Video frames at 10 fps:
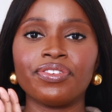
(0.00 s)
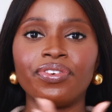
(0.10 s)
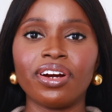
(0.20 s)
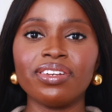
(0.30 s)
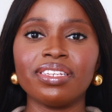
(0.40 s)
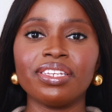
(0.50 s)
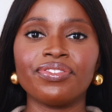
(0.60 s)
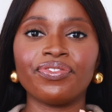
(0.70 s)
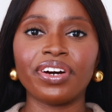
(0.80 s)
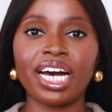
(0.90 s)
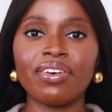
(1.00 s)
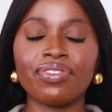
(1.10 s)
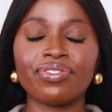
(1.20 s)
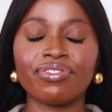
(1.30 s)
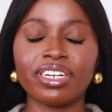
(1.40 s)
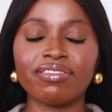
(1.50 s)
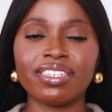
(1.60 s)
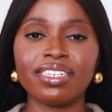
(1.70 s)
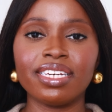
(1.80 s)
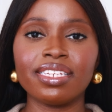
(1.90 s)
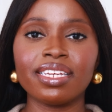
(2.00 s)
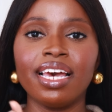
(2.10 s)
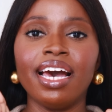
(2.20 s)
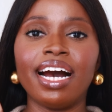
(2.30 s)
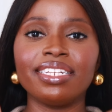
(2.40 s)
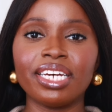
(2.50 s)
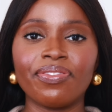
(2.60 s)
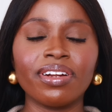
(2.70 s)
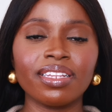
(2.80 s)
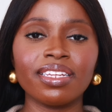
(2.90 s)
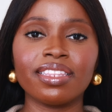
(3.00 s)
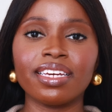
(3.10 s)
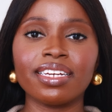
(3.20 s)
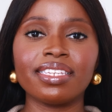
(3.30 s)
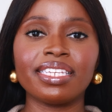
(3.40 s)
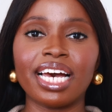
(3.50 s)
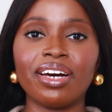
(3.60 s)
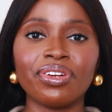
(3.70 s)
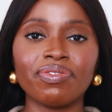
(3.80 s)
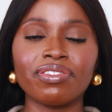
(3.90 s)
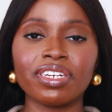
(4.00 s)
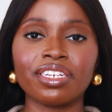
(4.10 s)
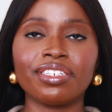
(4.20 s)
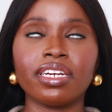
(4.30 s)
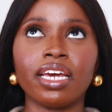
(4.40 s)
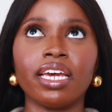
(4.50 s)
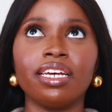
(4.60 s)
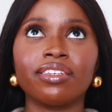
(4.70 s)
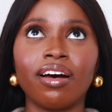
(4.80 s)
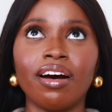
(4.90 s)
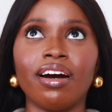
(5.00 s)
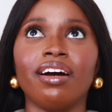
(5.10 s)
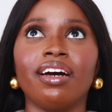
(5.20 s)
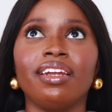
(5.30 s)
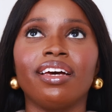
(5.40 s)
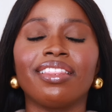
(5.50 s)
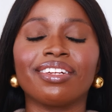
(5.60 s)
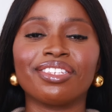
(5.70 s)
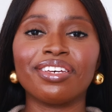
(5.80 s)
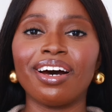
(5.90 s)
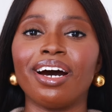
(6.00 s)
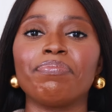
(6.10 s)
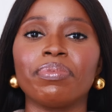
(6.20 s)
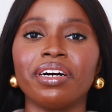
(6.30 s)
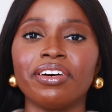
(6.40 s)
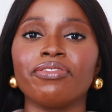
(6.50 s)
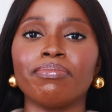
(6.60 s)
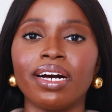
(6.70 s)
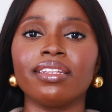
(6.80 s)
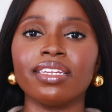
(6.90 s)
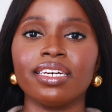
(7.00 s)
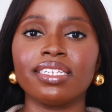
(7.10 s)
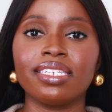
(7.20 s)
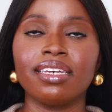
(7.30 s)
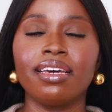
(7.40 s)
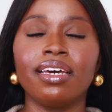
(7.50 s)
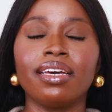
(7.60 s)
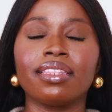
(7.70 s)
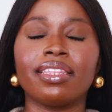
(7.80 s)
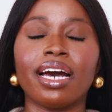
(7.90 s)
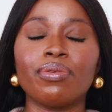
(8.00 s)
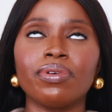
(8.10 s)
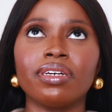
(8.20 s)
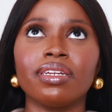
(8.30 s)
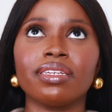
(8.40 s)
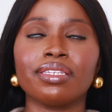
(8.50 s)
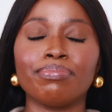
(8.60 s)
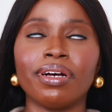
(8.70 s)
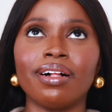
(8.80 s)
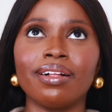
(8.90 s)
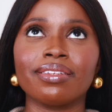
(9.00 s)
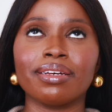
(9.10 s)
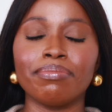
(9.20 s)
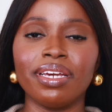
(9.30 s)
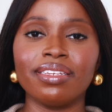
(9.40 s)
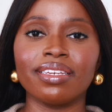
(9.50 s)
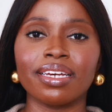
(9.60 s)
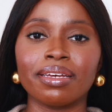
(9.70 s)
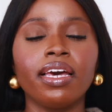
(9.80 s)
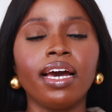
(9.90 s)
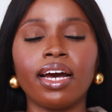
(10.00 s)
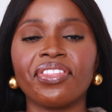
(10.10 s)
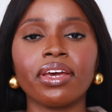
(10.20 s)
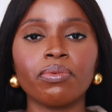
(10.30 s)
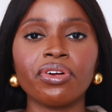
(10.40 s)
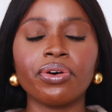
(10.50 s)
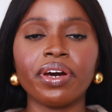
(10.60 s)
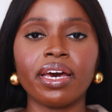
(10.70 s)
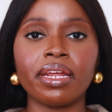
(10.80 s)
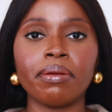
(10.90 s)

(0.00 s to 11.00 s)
as far as these five fragrances, I definitely think Sound of a Ricochet is on the top of my list. That one smells amazing. I think I will go ahead